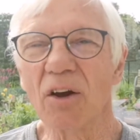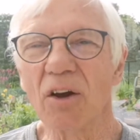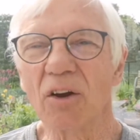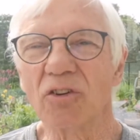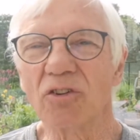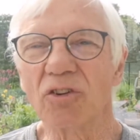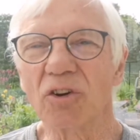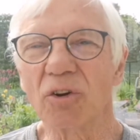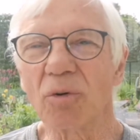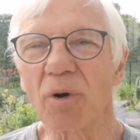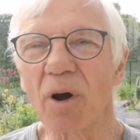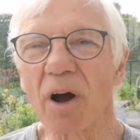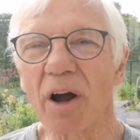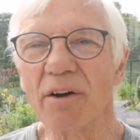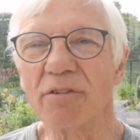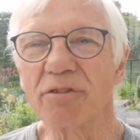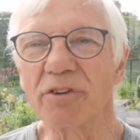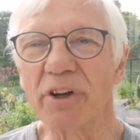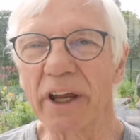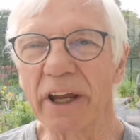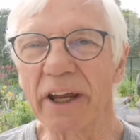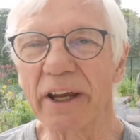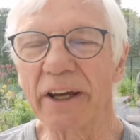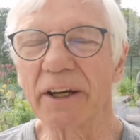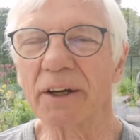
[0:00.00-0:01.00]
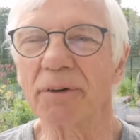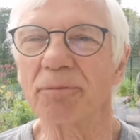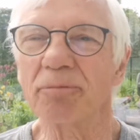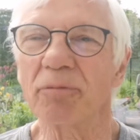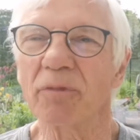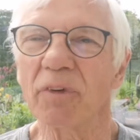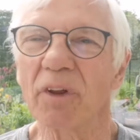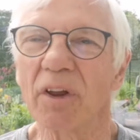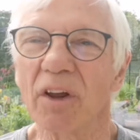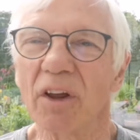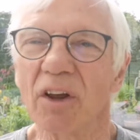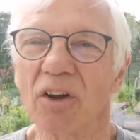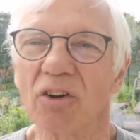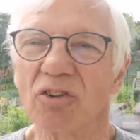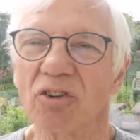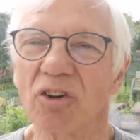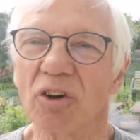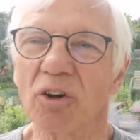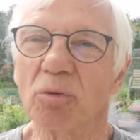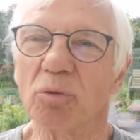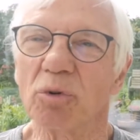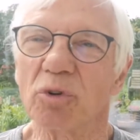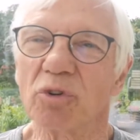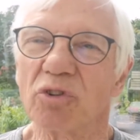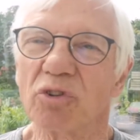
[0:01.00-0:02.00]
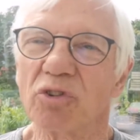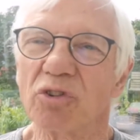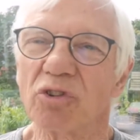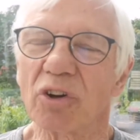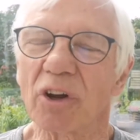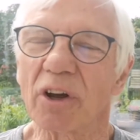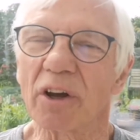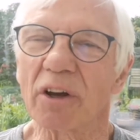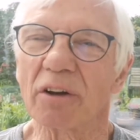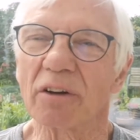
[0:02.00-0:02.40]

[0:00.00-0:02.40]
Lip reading: She arrived here. She was